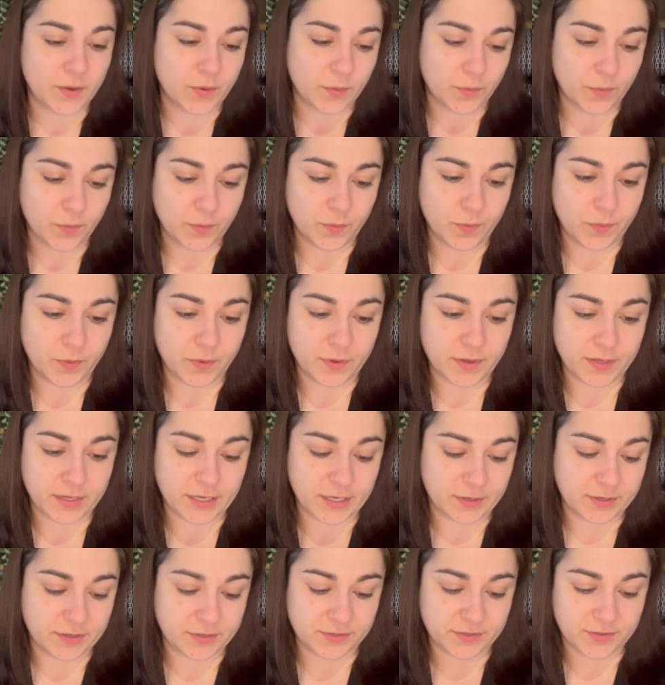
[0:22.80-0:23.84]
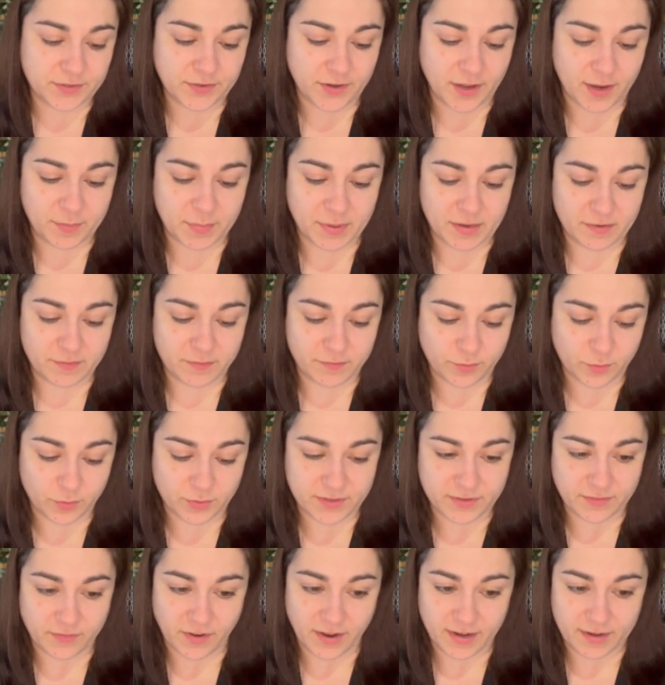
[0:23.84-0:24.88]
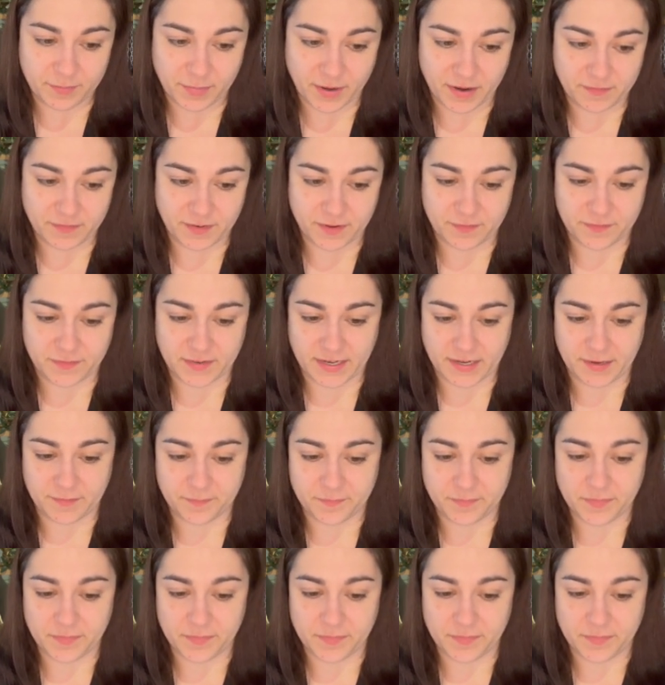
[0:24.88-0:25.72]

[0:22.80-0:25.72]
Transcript: or you can just type in 4 divided by 50.